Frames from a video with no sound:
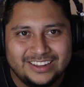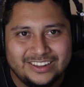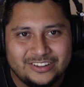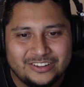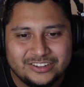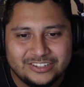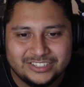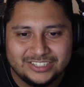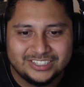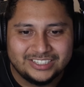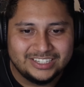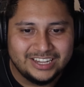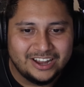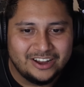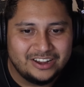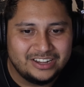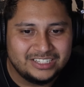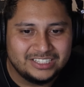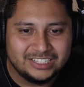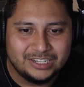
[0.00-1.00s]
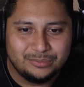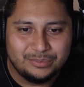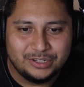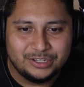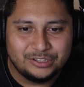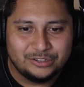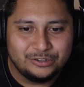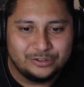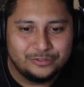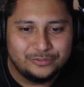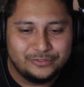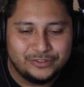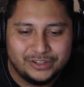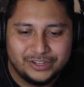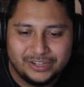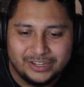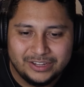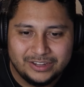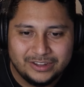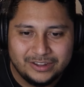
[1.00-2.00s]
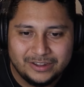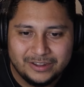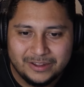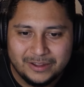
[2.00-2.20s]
You can just tell he's gonna be goofy.